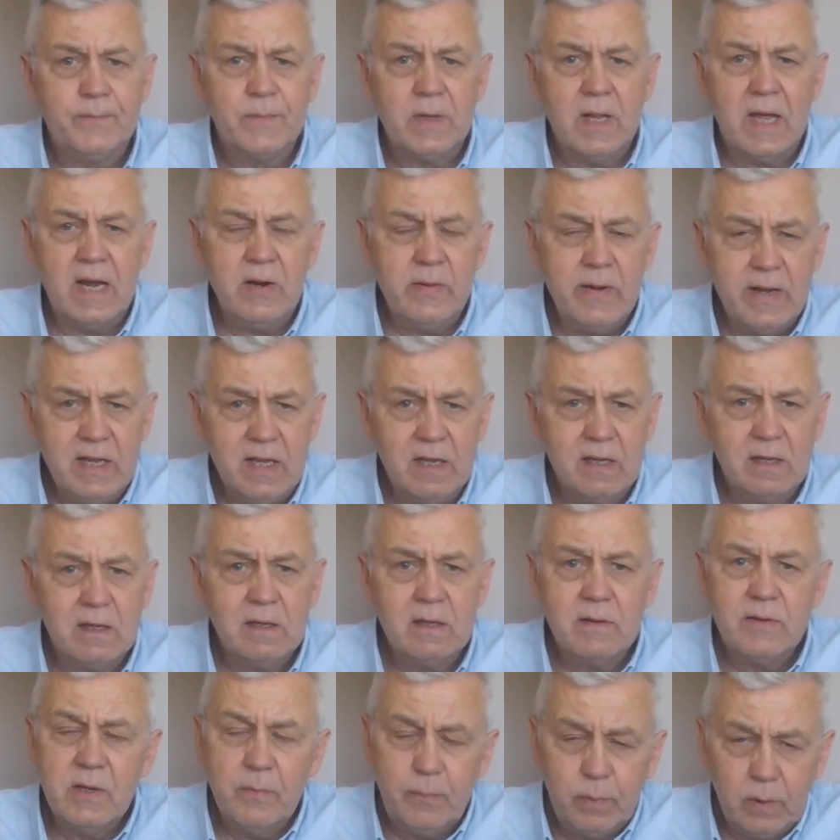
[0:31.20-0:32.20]
Anyway,
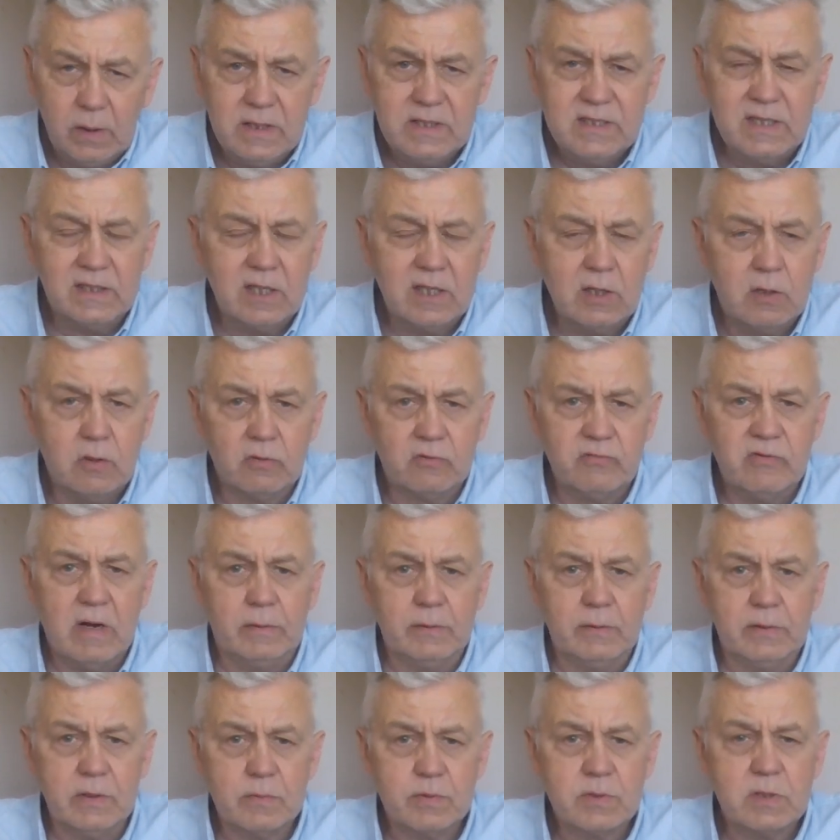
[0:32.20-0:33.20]
the police said they couldn't
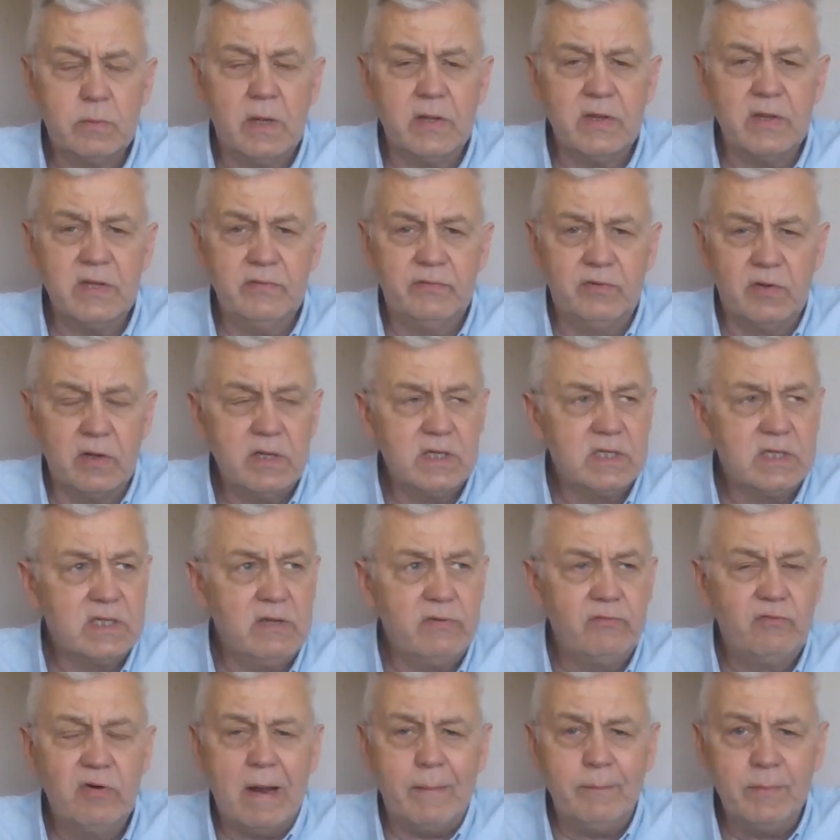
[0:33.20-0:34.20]
round it up. So what they've done is
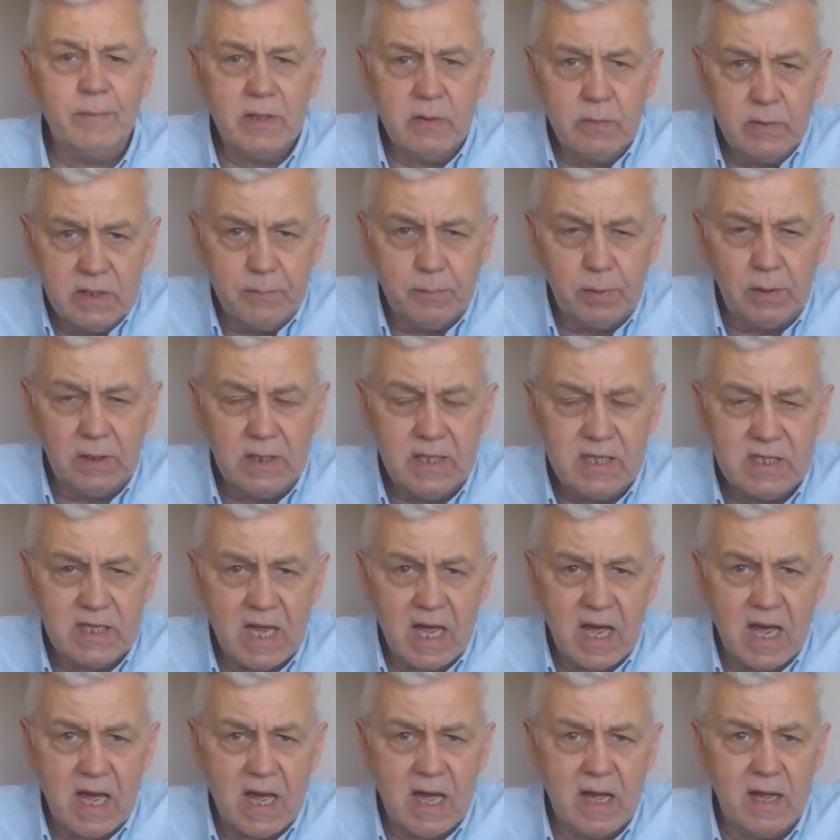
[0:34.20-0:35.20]
they've rammed it with the police
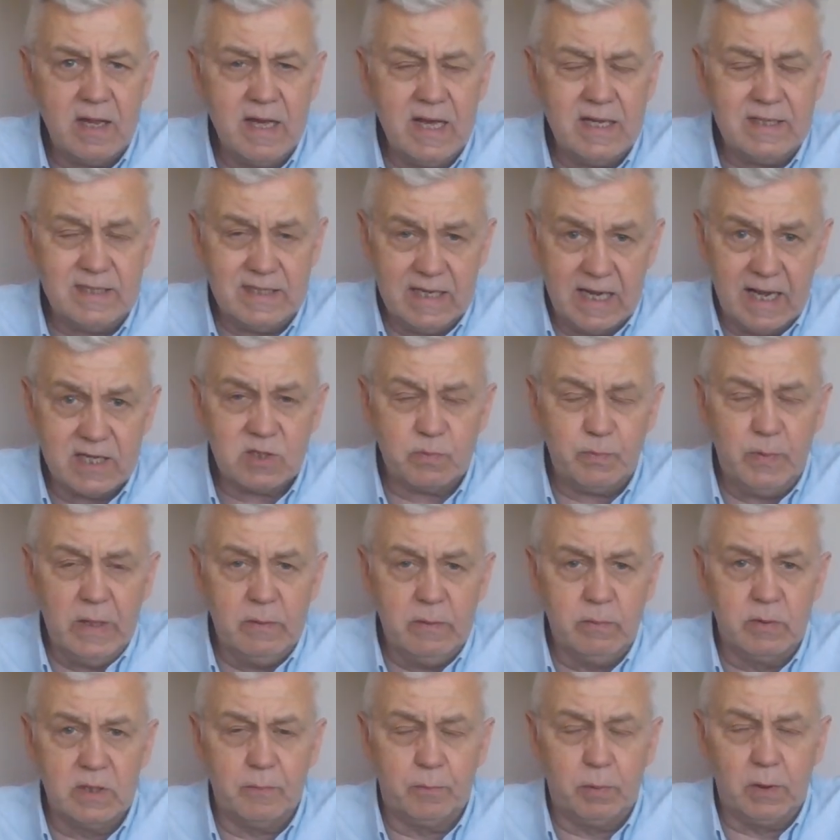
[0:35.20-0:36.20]
car. Hit it at speed
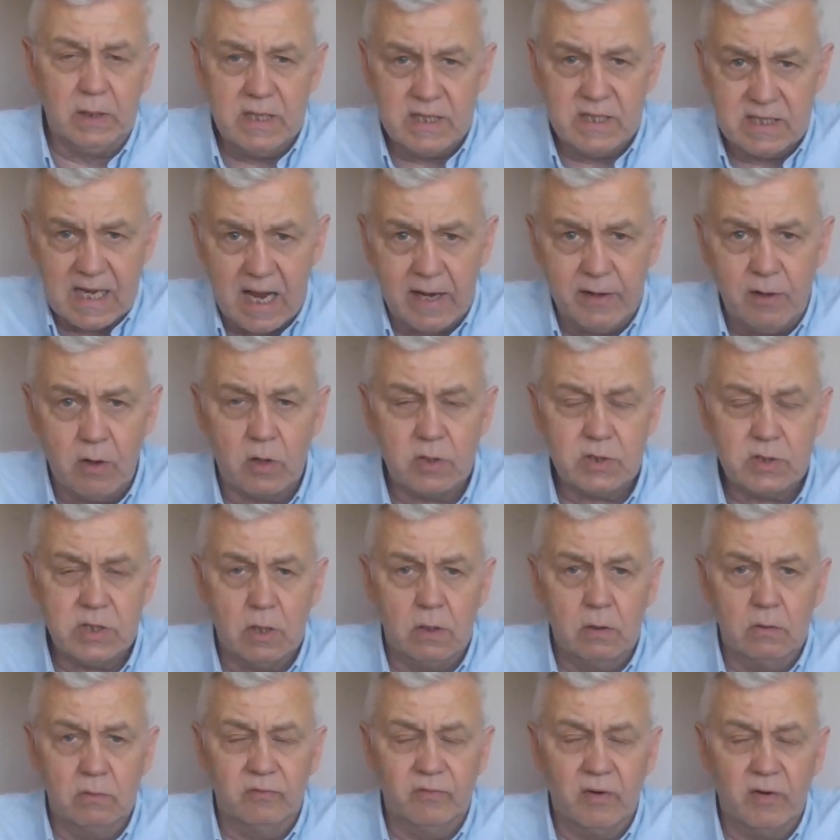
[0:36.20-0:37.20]
with the police car, knocked it
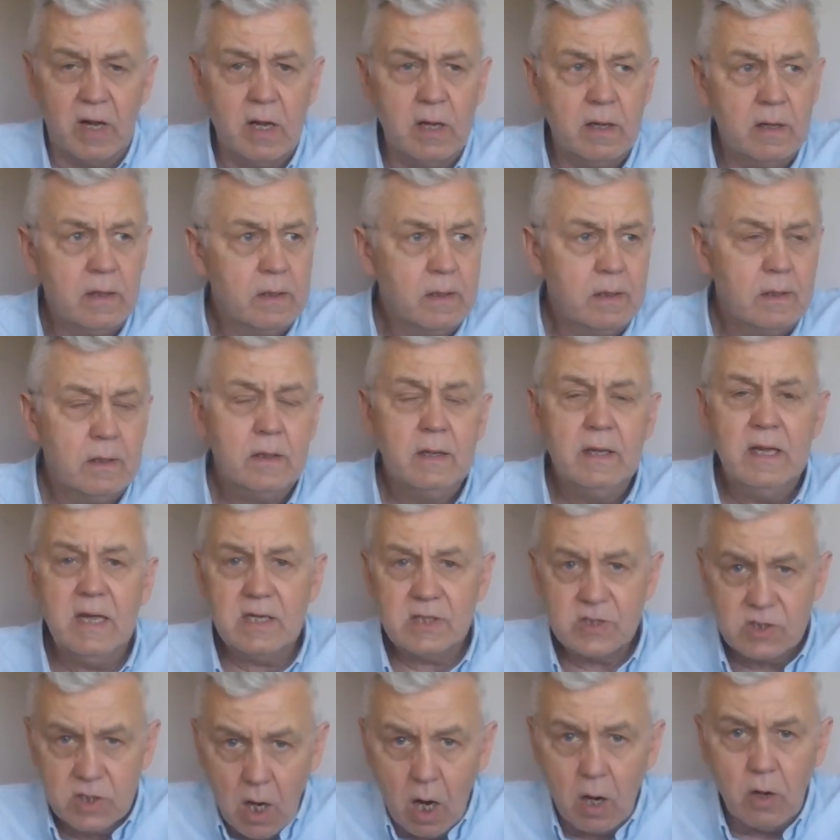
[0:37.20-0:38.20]
over.
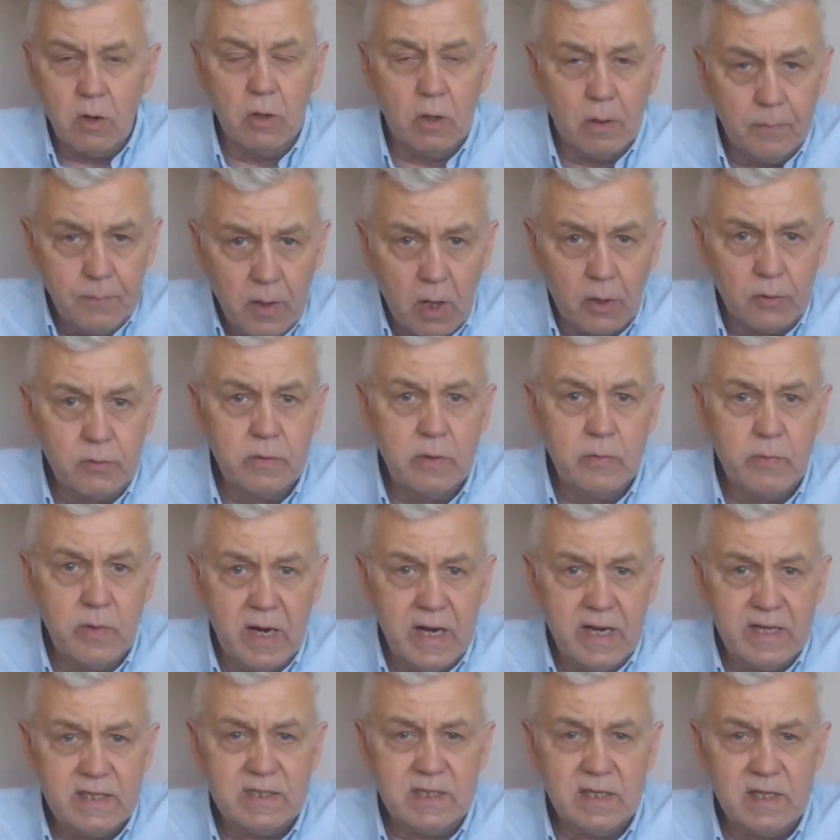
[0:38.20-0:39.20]
It's got up, not knowing where
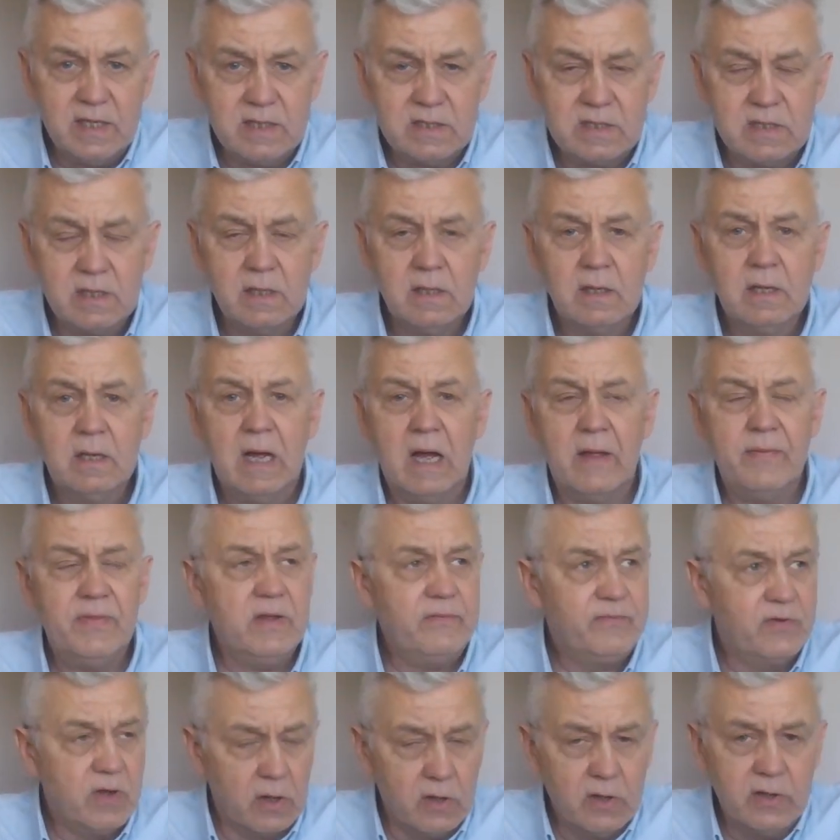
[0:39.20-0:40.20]
it is. And
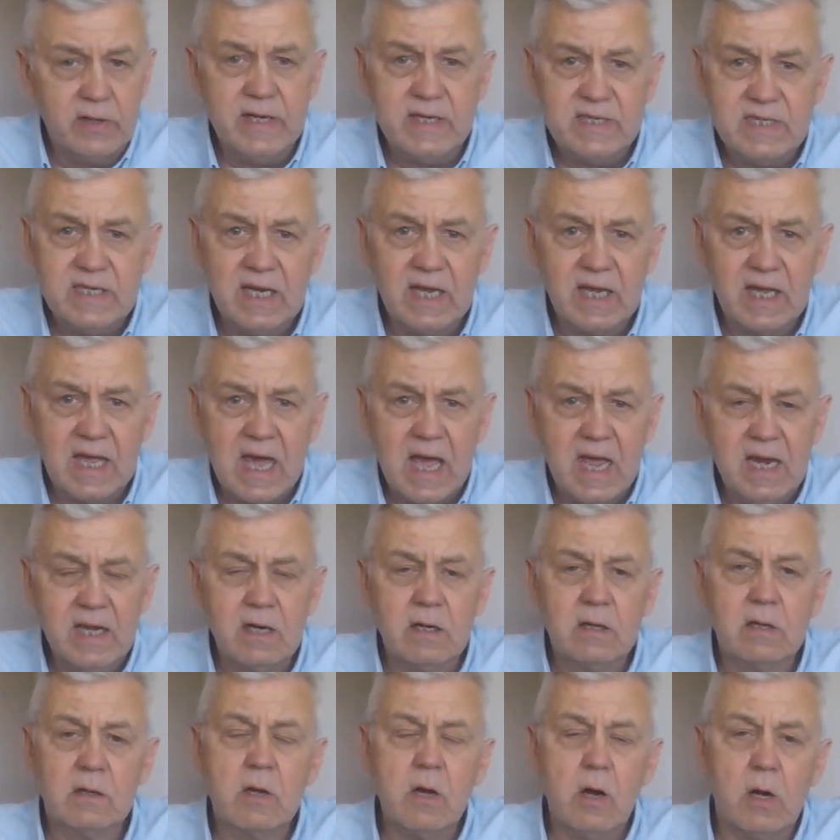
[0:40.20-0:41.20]
they've gone and hit it again
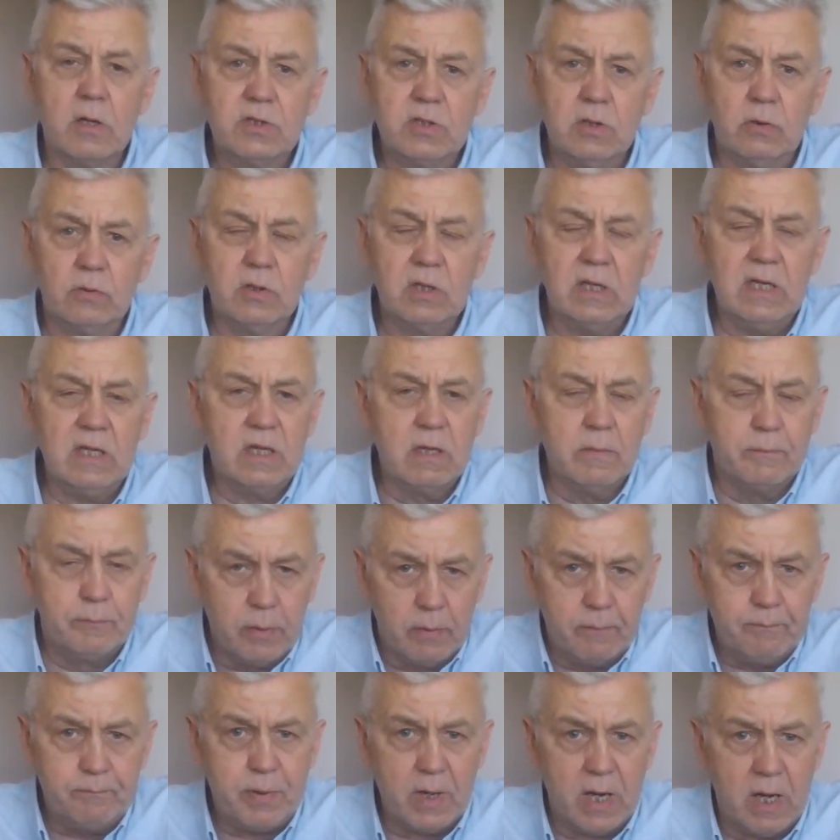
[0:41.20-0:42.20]
and caught it underneath the
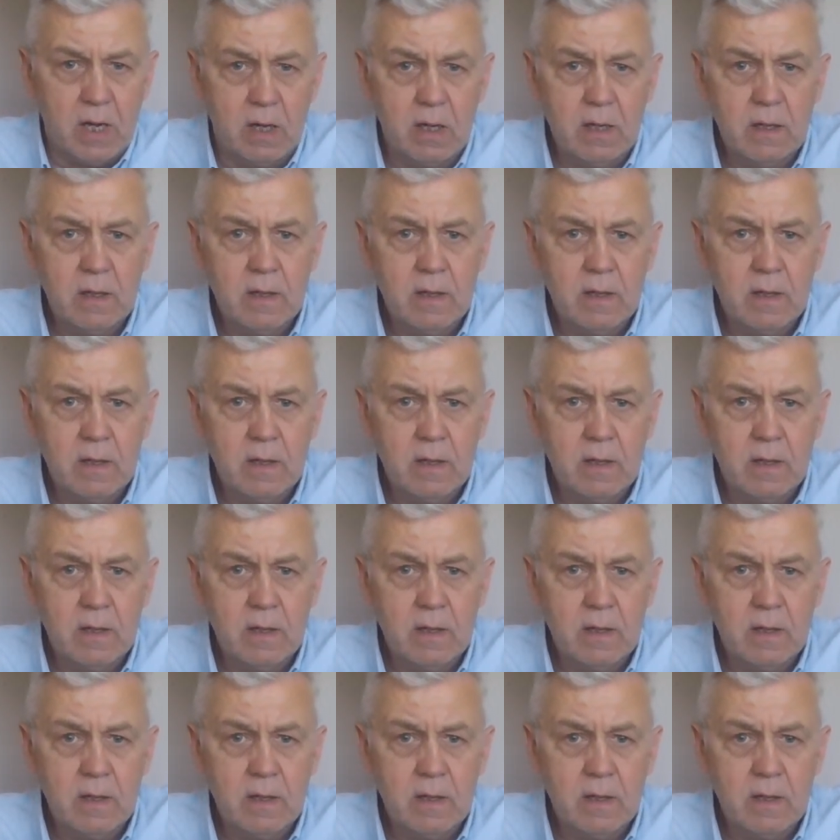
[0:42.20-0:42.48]
bumper.